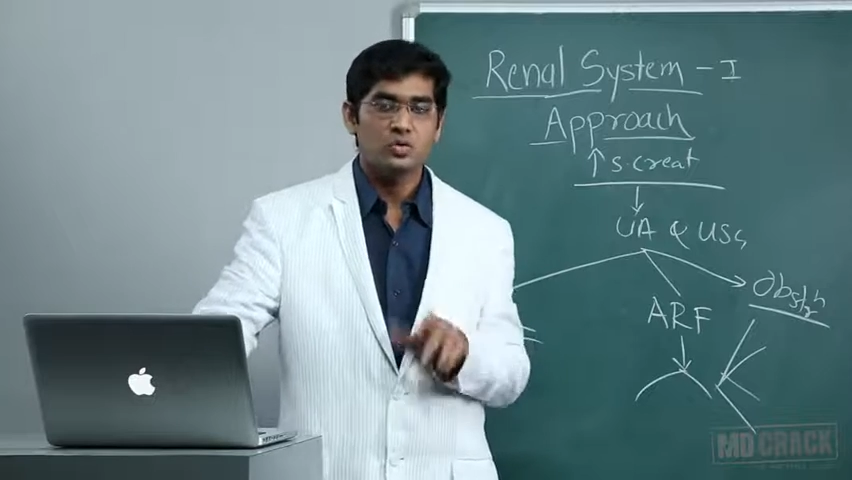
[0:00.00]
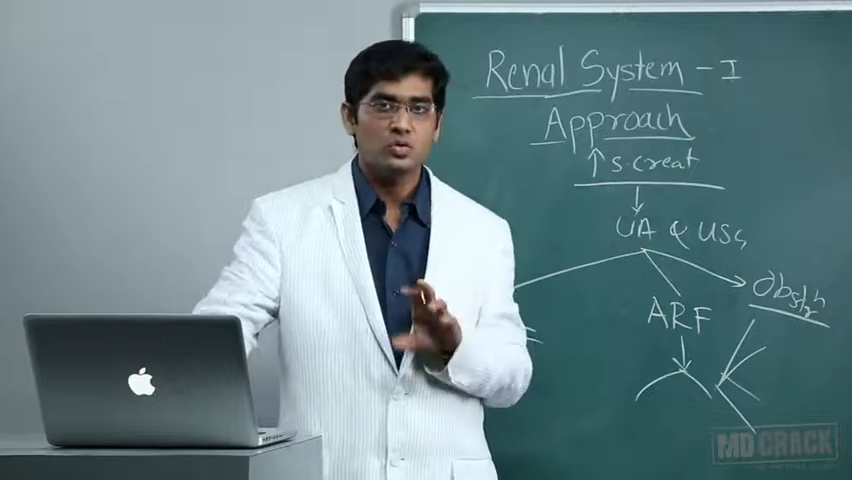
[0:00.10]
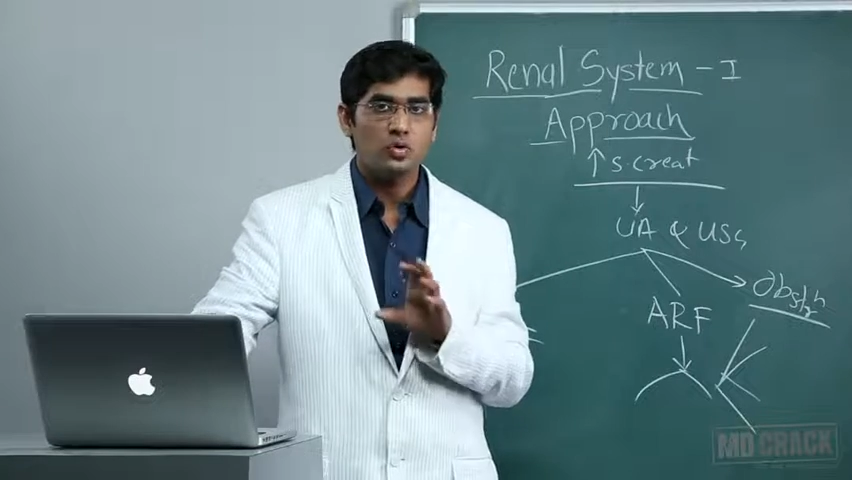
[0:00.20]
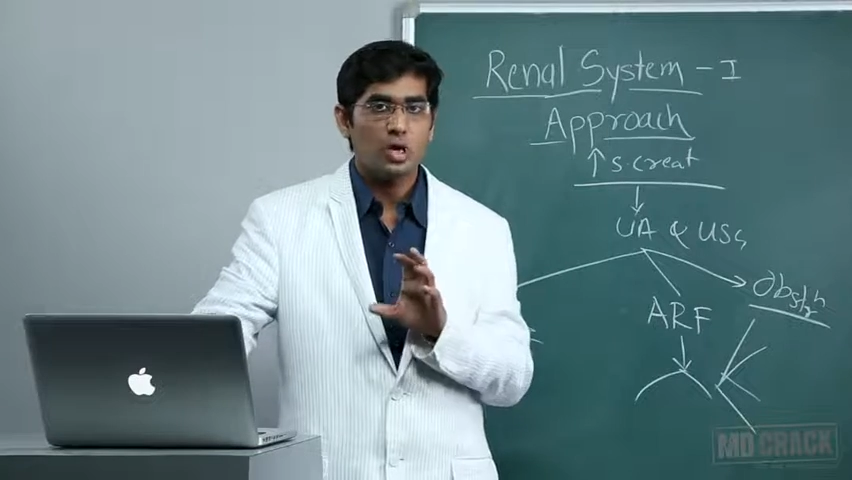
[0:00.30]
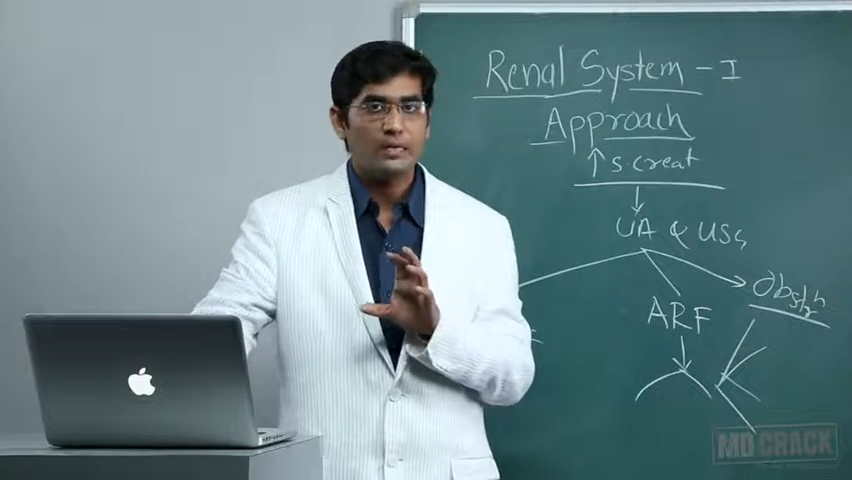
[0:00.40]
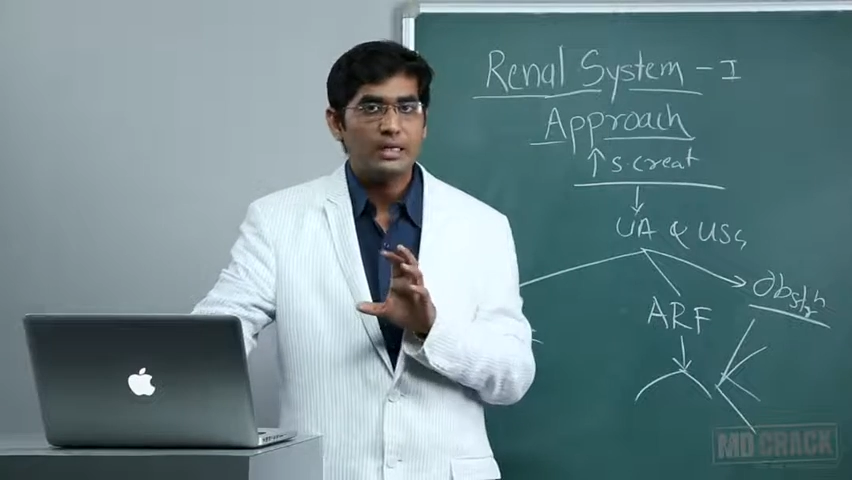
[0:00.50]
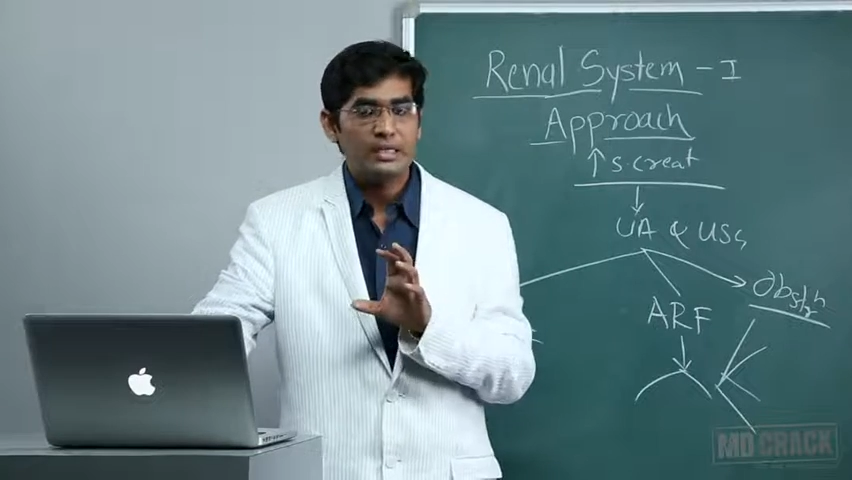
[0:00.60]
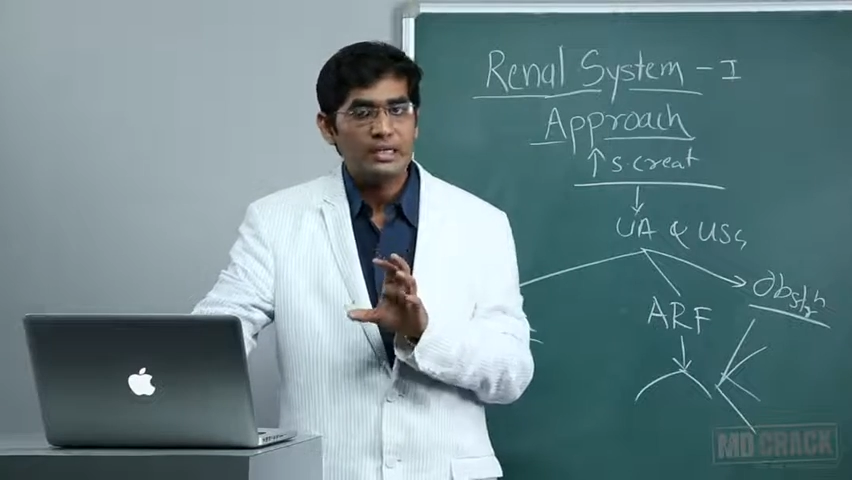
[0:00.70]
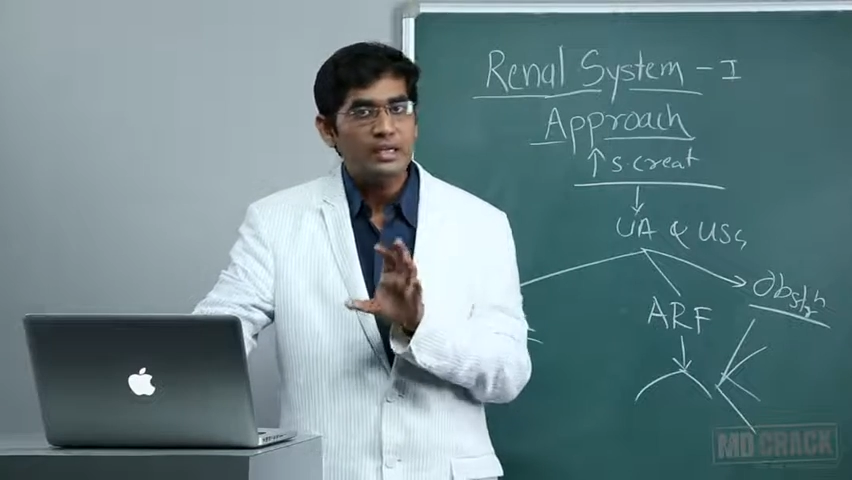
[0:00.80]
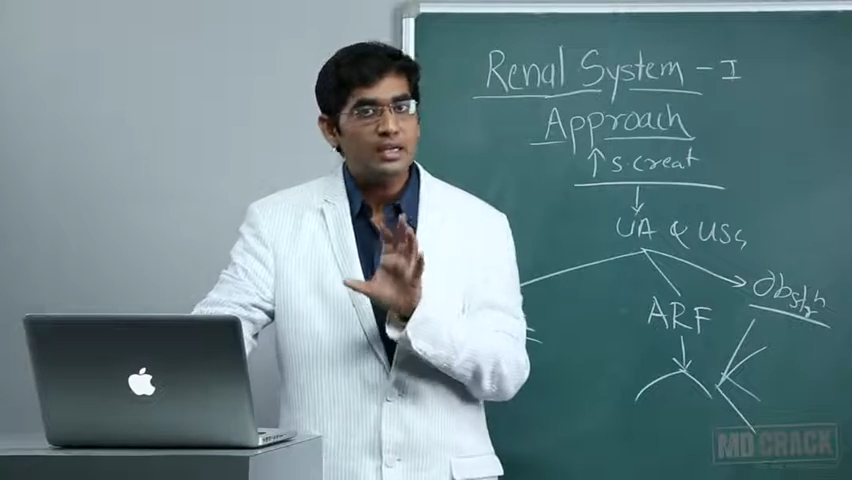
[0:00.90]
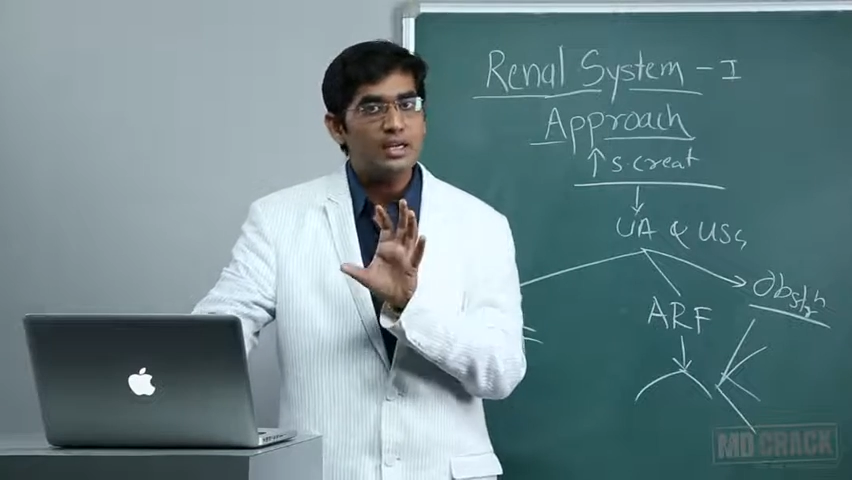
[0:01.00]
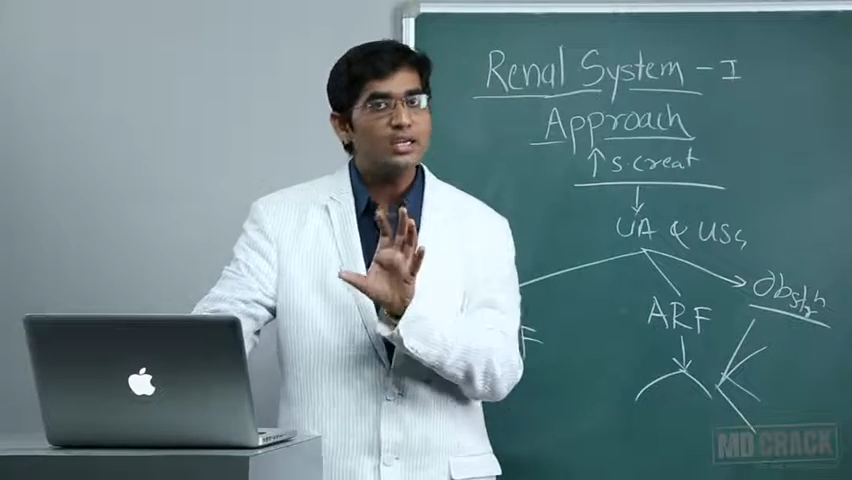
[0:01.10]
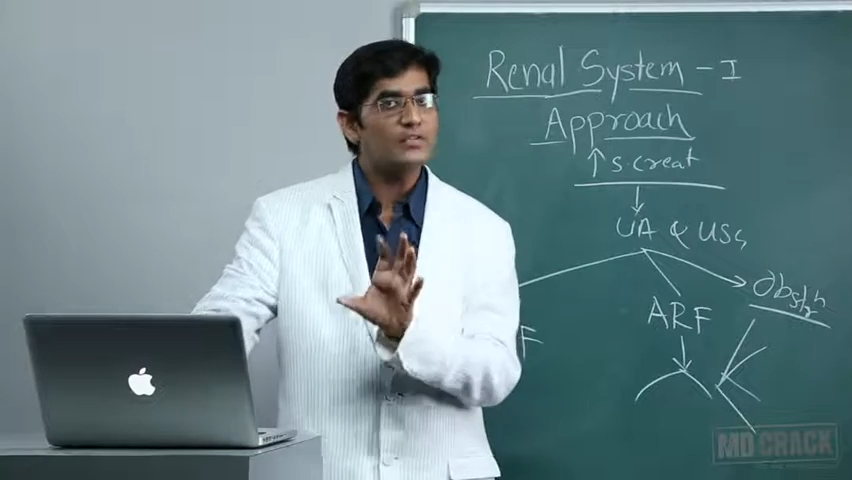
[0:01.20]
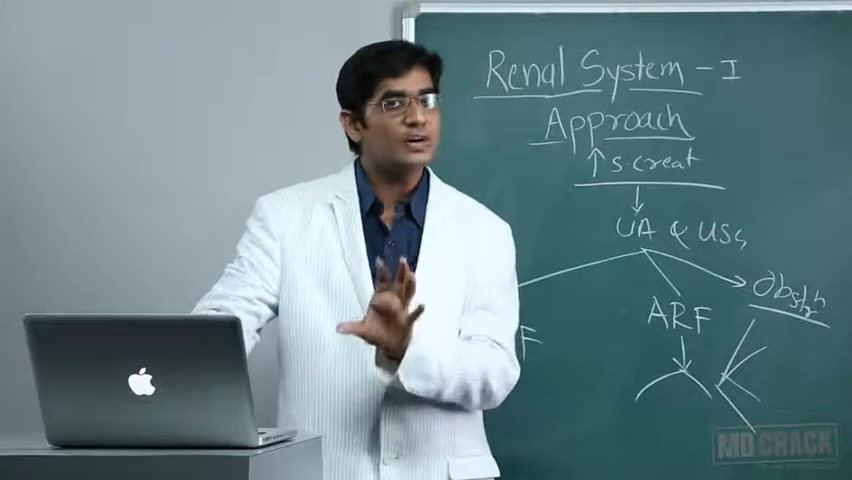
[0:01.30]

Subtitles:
So our kidney